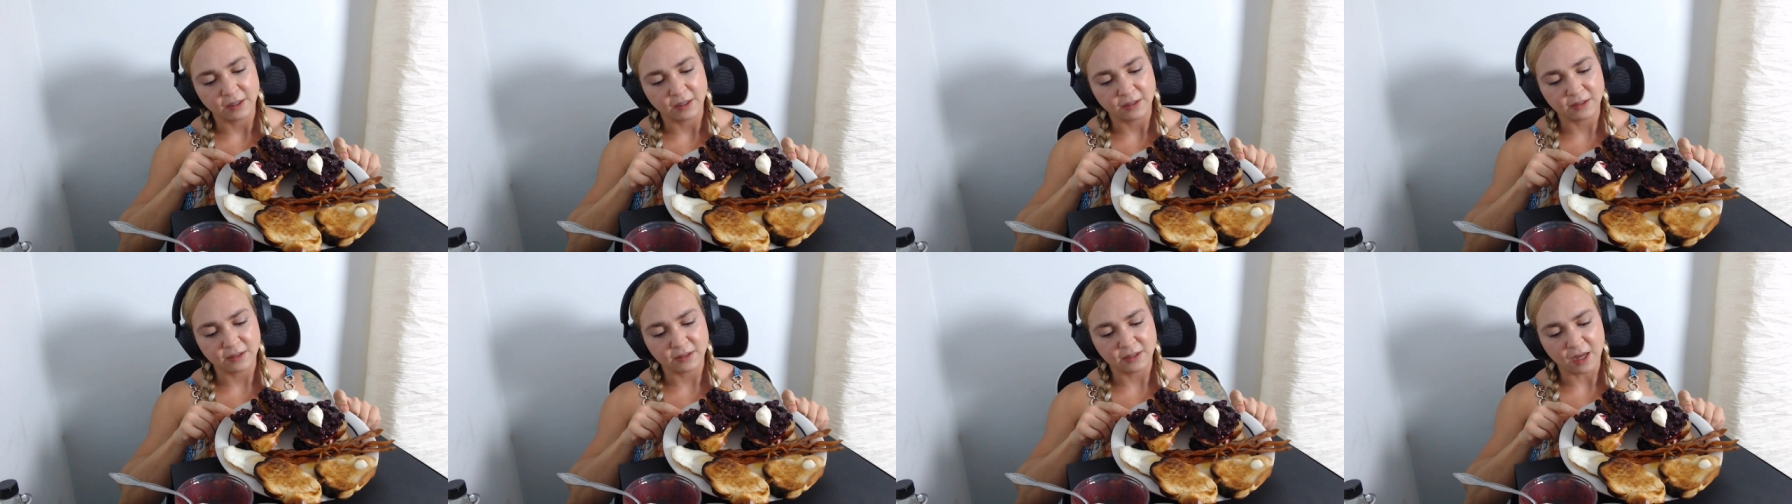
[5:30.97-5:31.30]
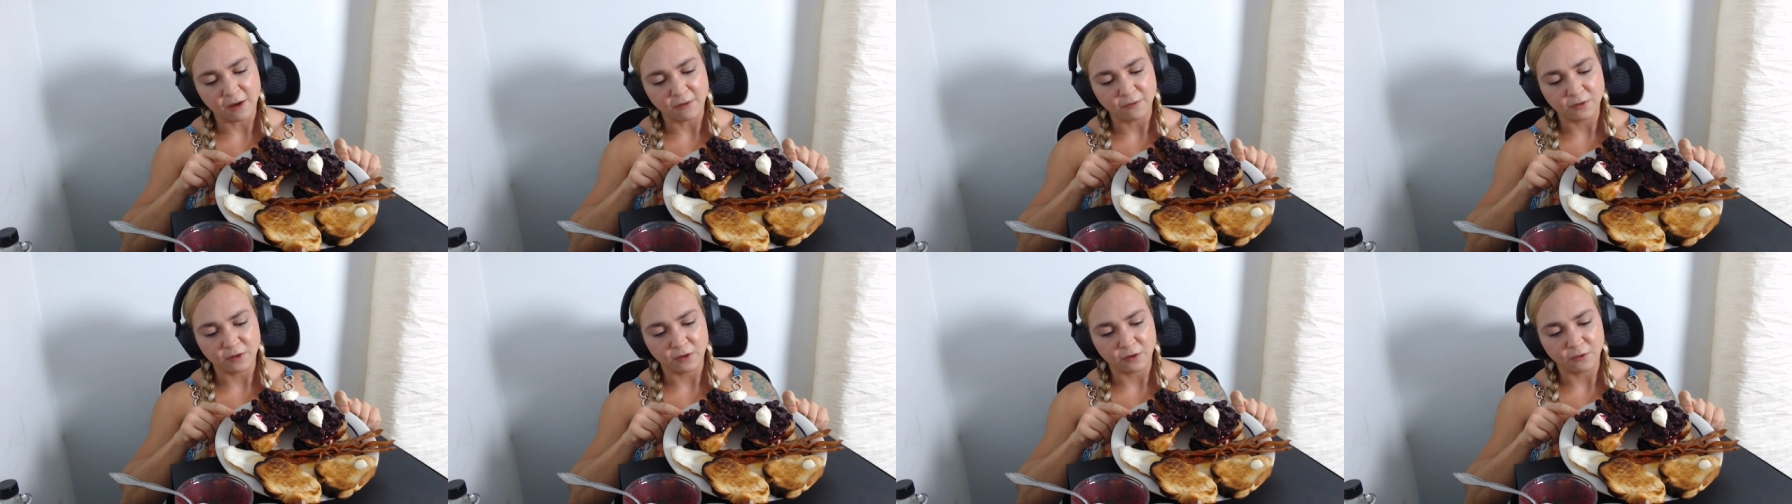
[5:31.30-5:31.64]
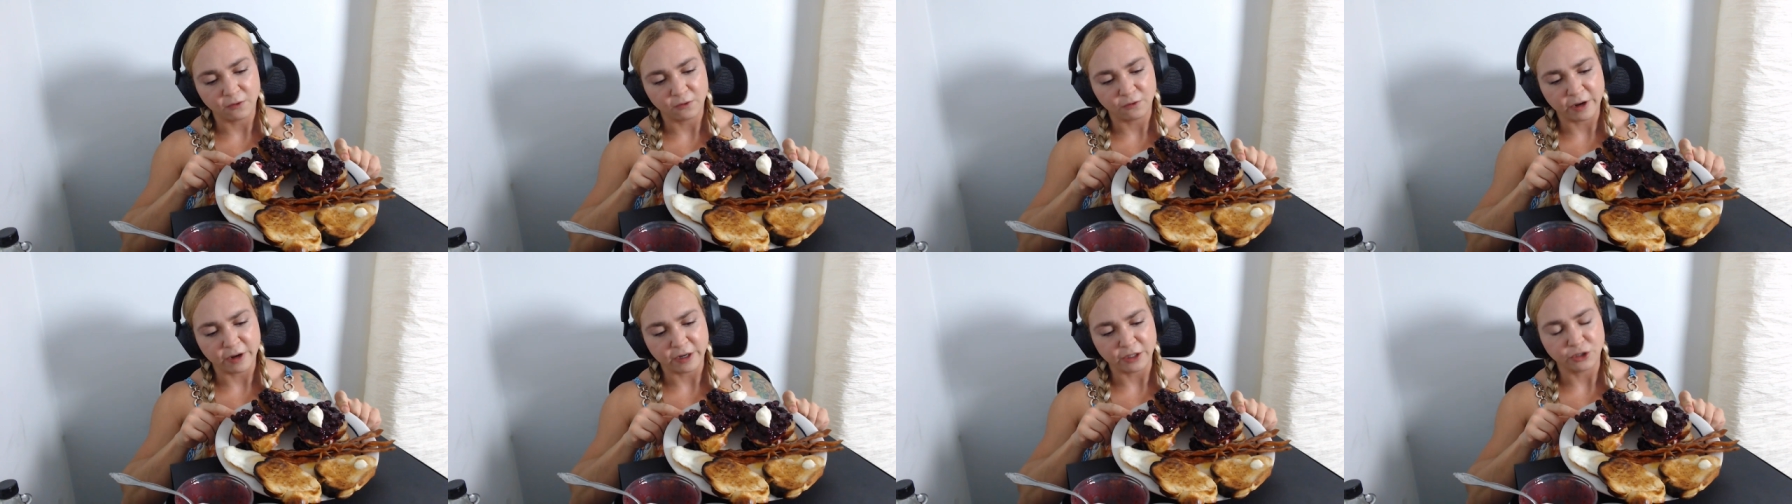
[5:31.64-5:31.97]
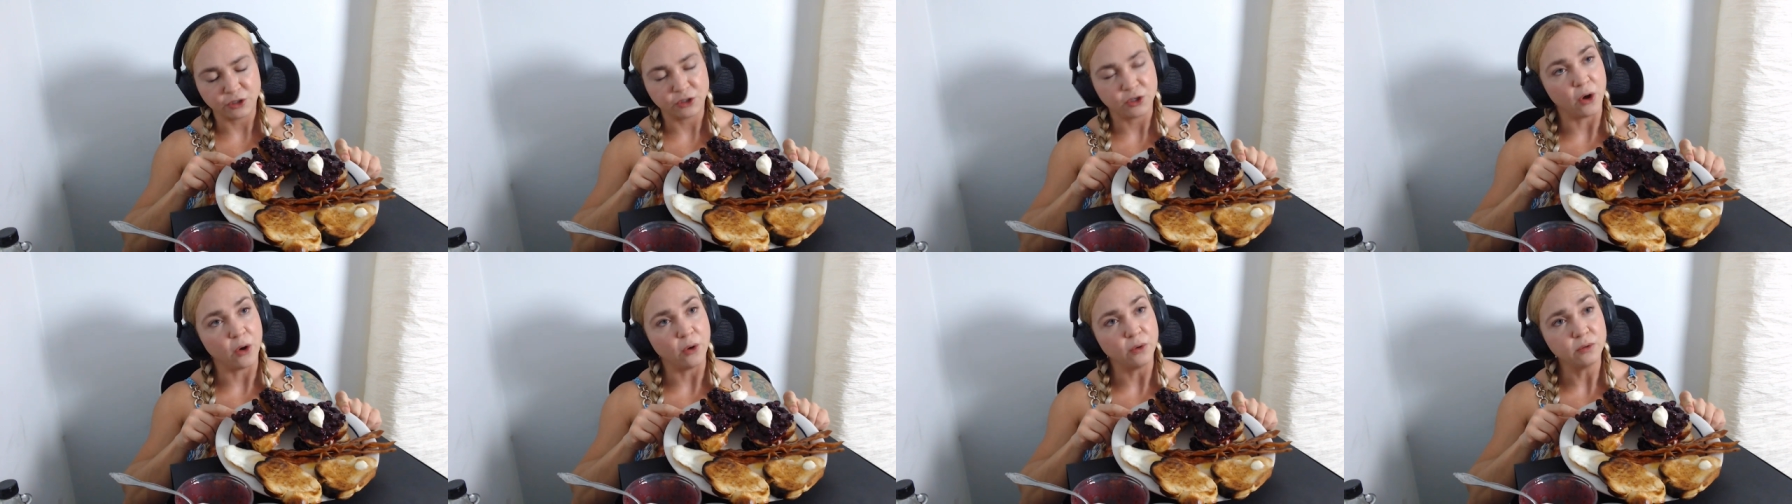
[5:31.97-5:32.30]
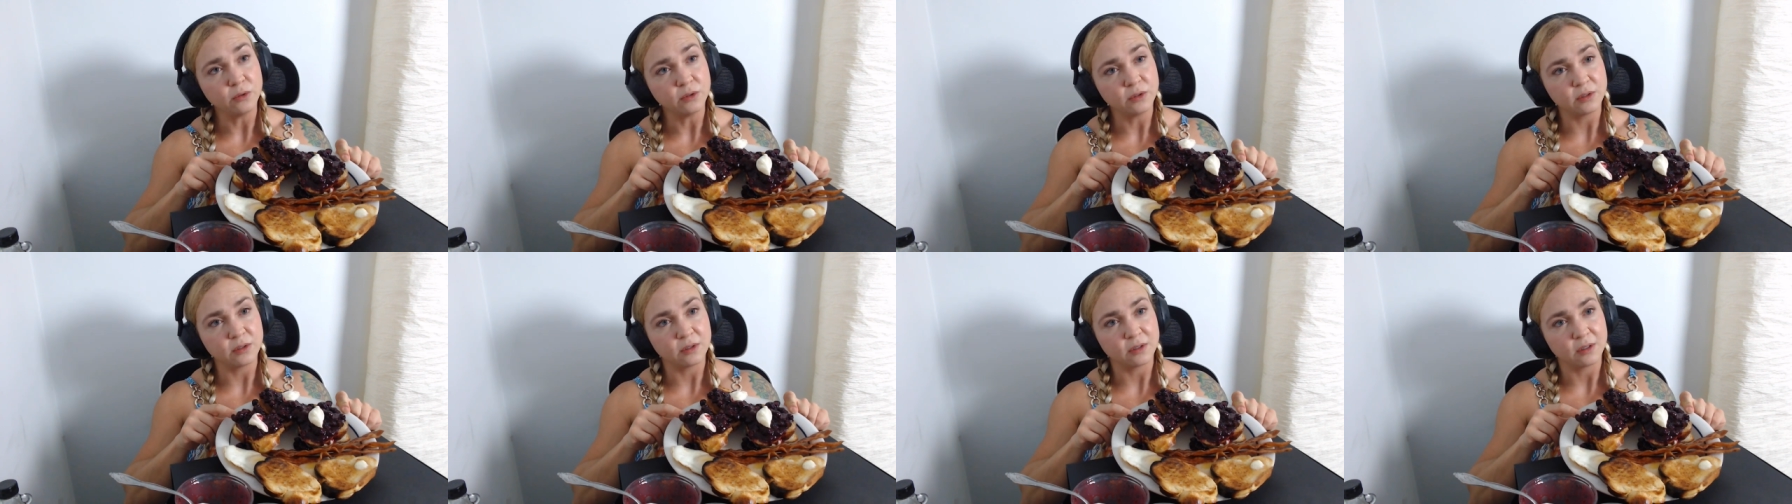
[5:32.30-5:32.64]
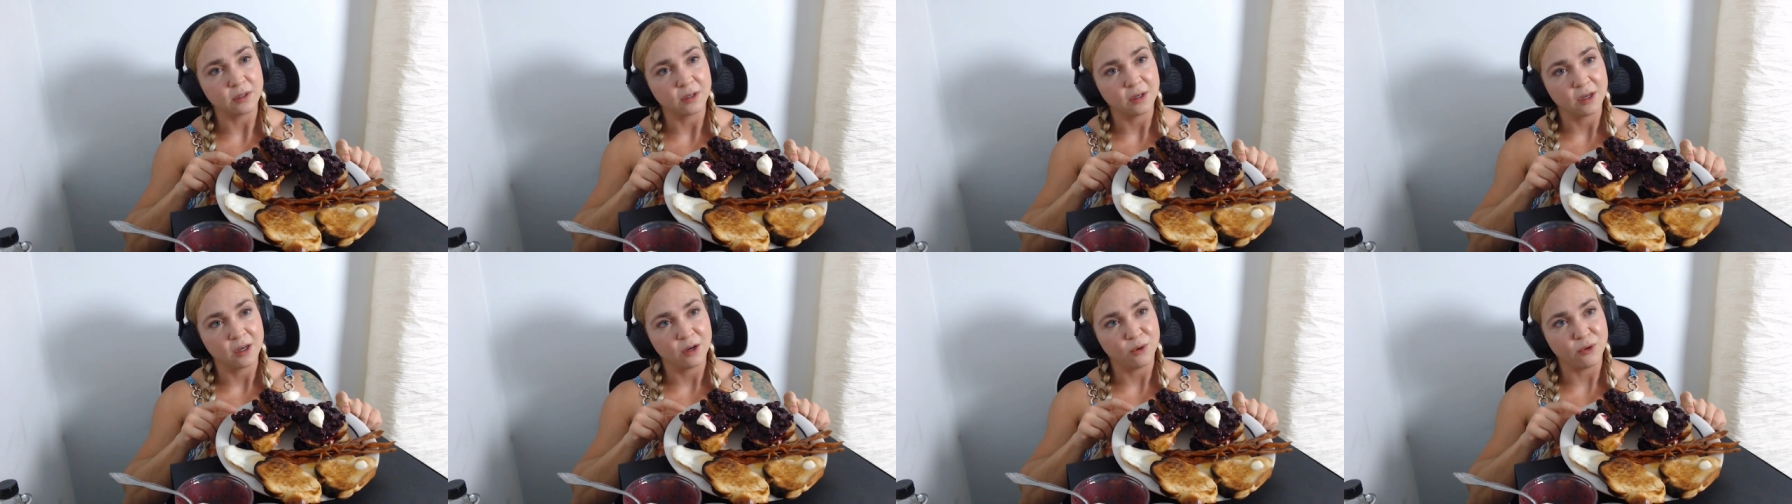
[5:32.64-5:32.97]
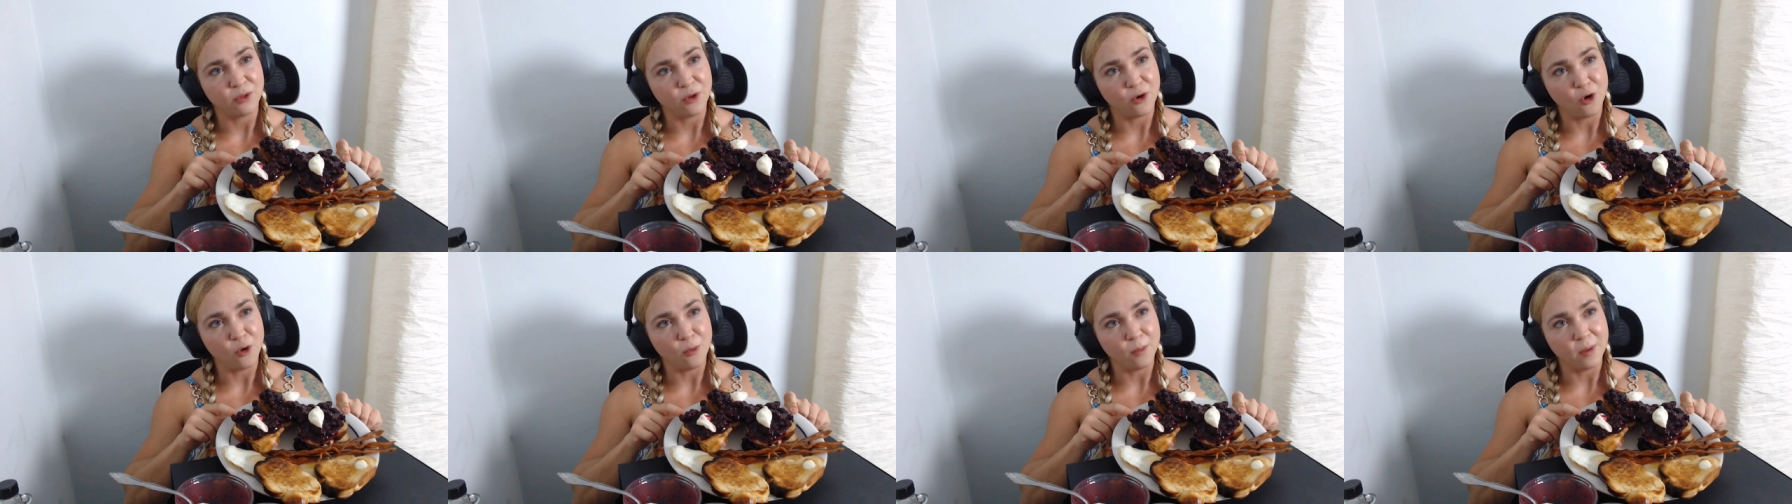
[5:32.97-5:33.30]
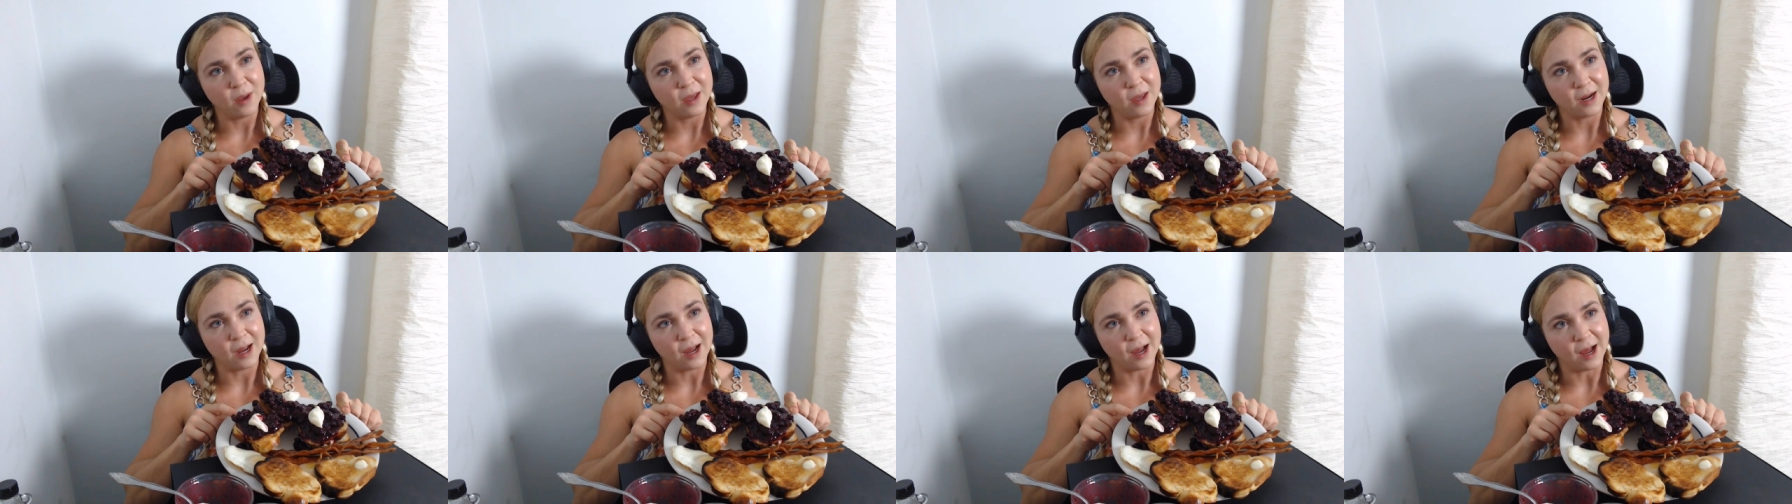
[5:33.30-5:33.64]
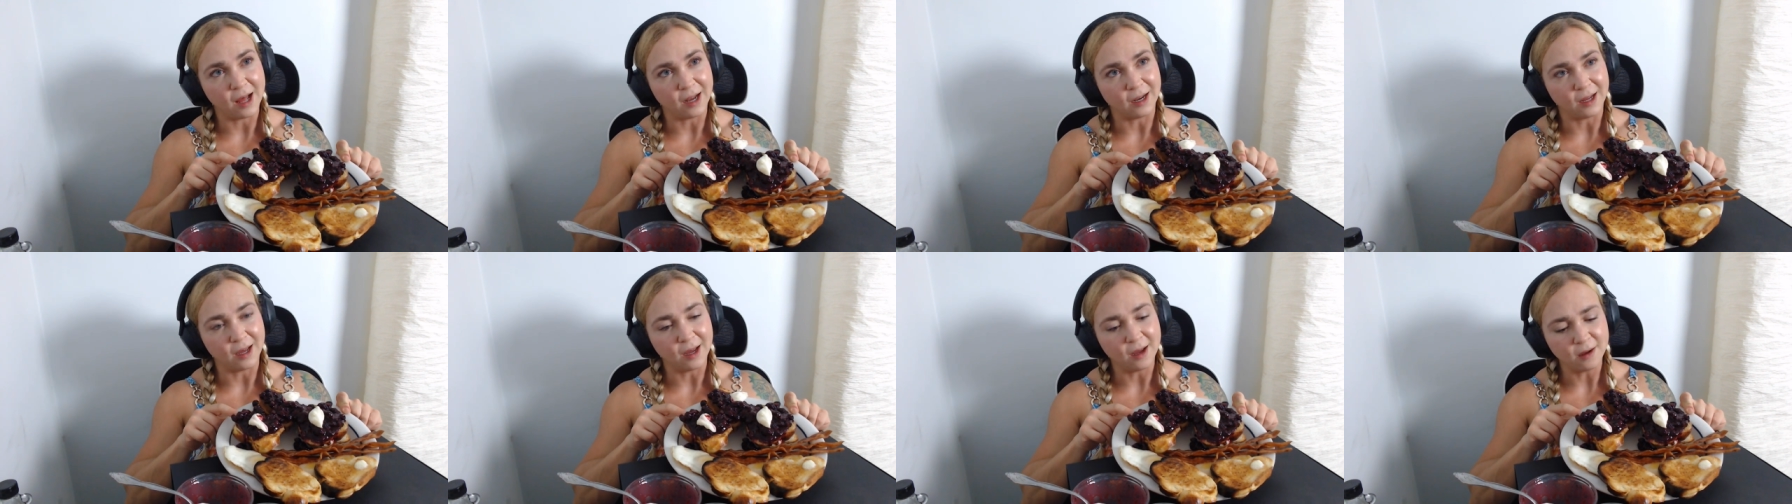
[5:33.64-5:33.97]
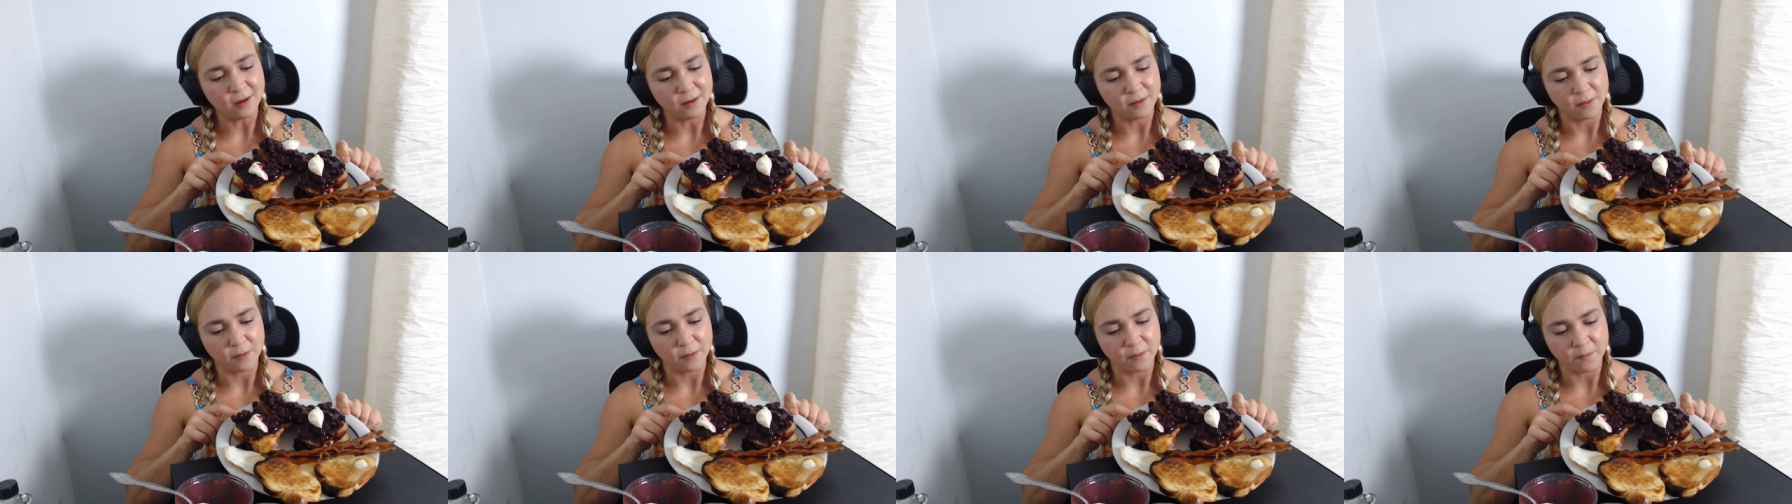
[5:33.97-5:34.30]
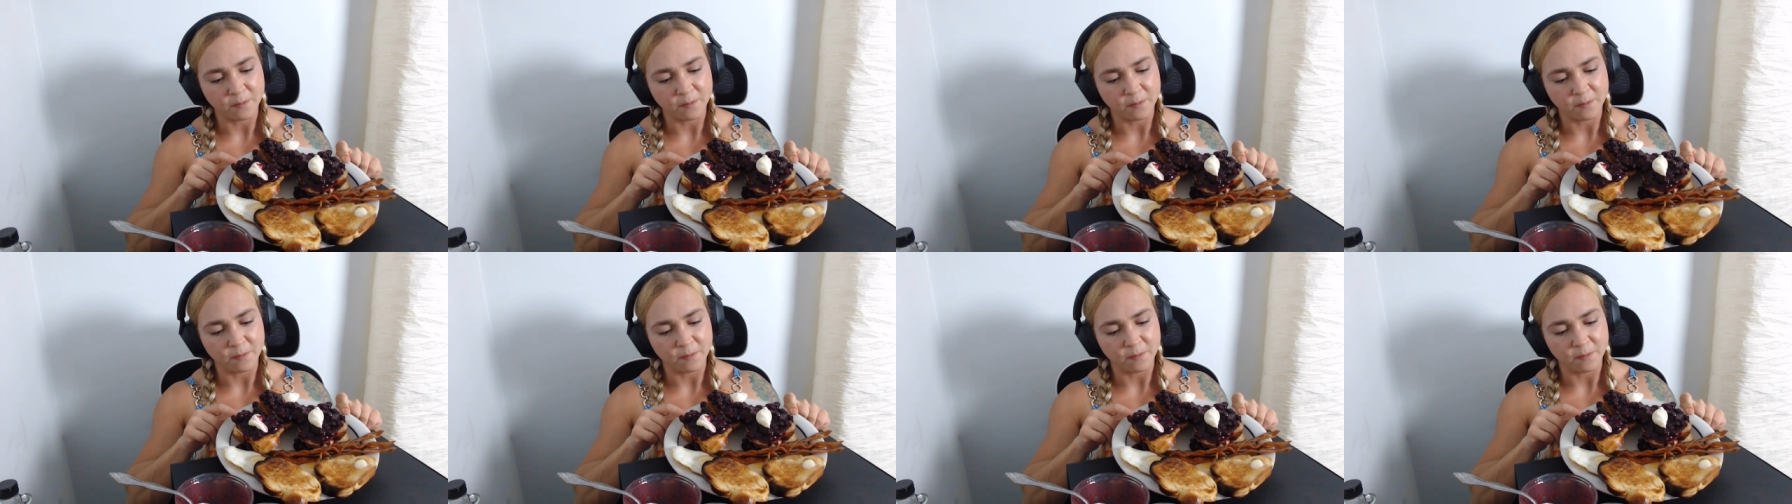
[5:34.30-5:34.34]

stuffed French toast with homemade challah,